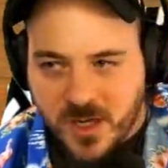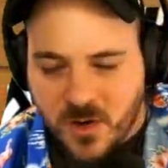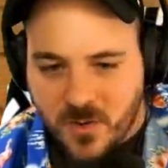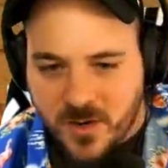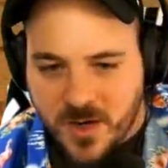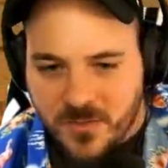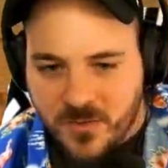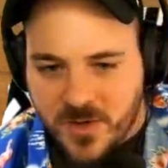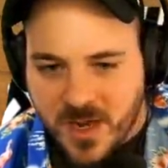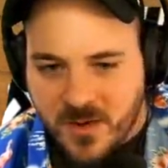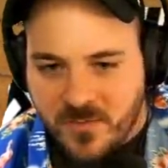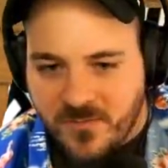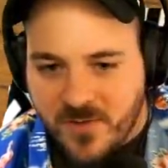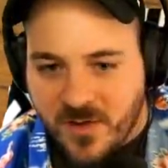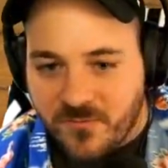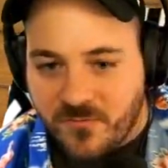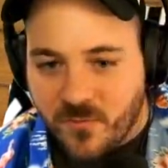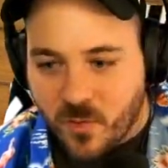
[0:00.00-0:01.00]
go another day. We've
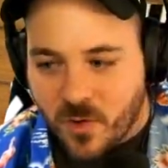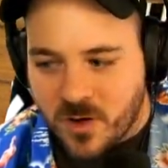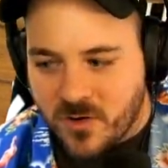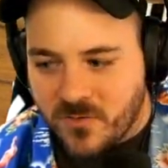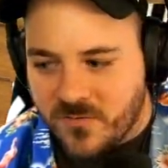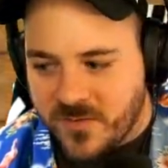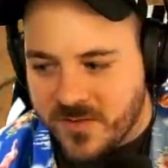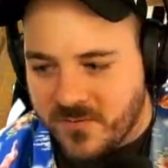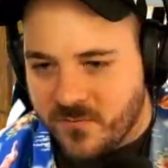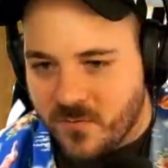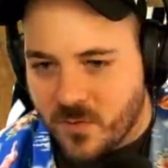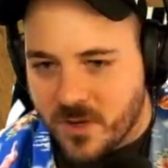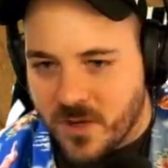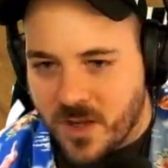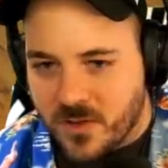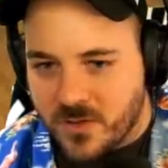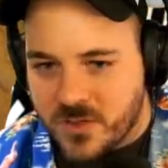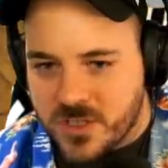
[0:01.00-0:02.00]
got
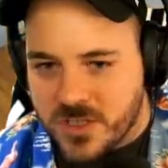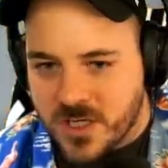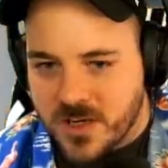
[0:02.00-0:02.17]
$454.